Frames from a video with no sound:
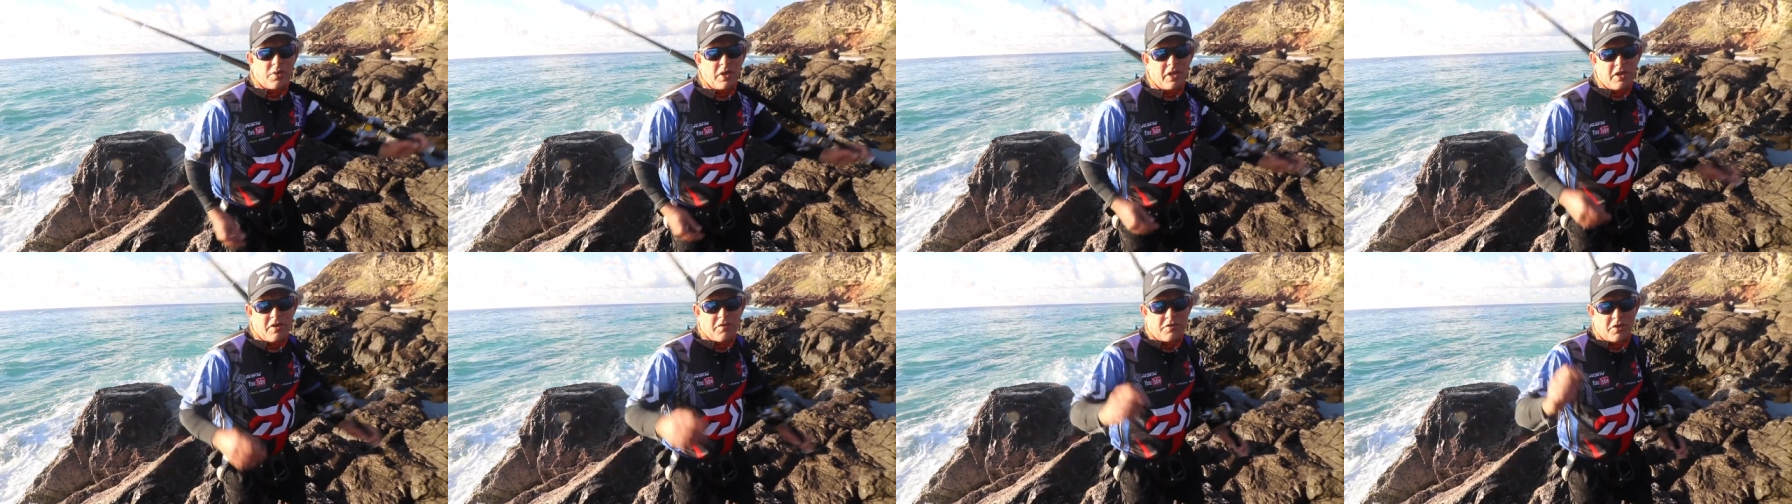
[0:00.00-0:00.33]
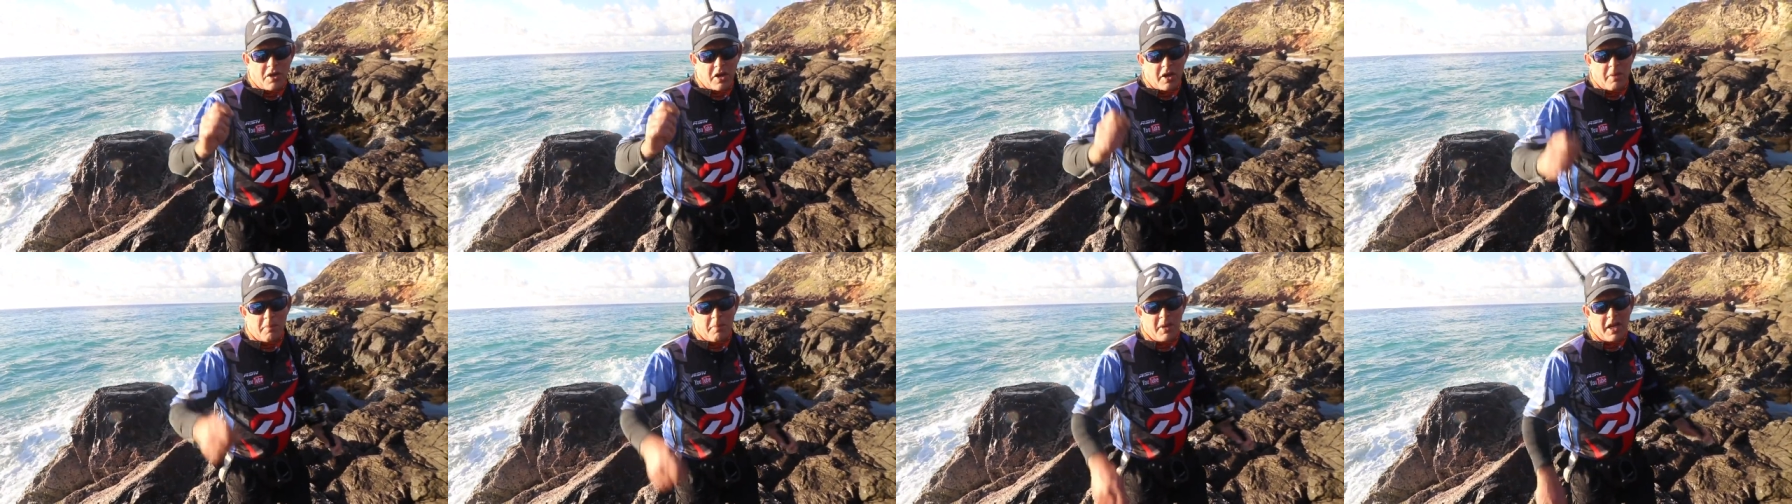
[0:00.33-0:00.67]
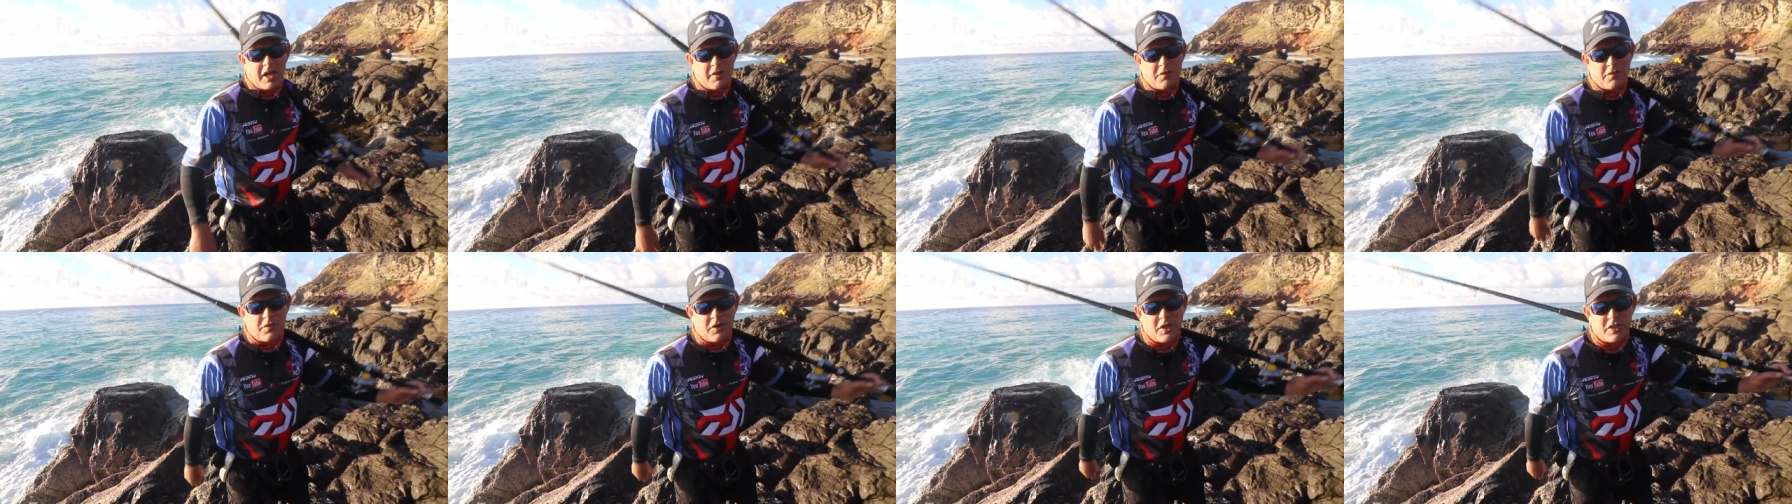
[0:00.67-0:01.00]
when you've got a
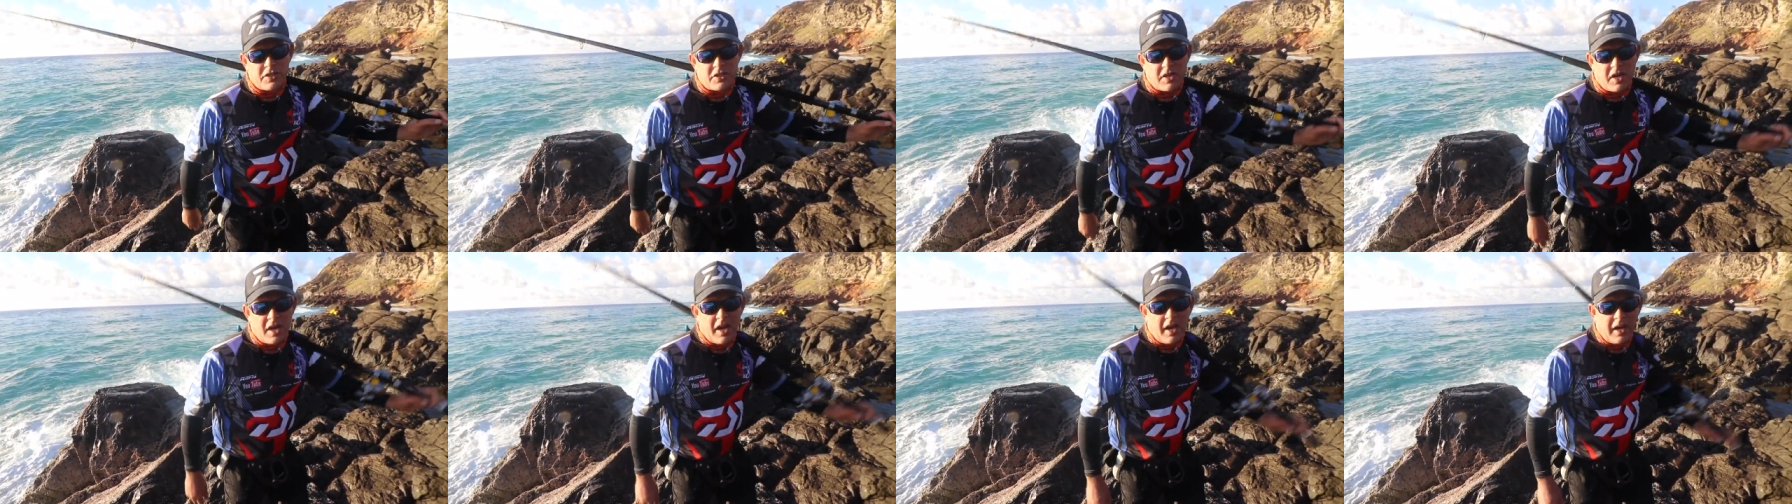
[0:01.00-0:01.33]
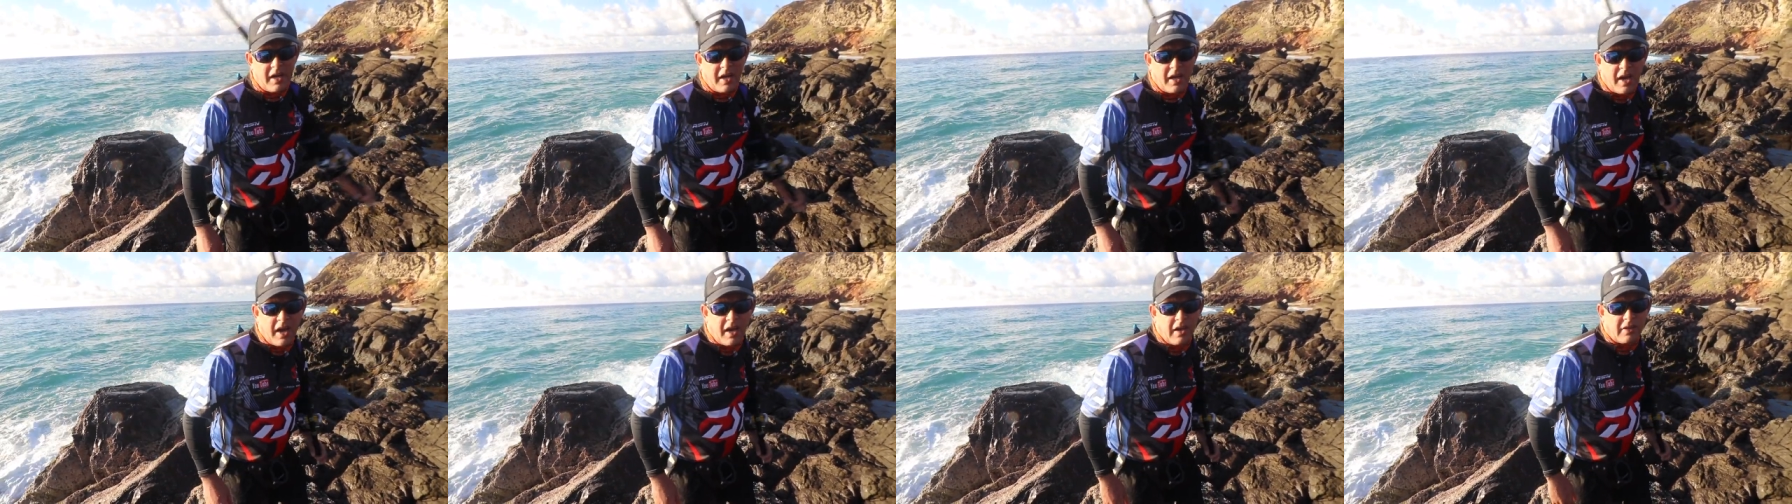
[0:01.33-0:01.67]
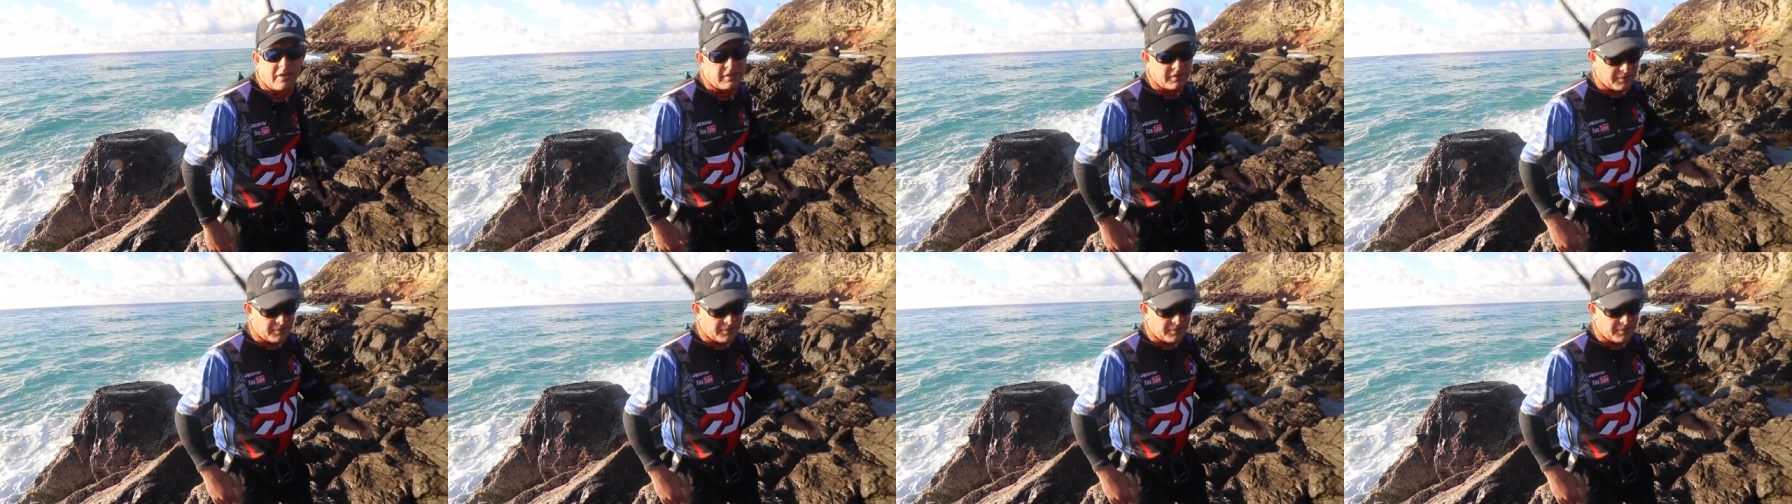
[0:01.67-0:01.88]
bigger fish sliding out.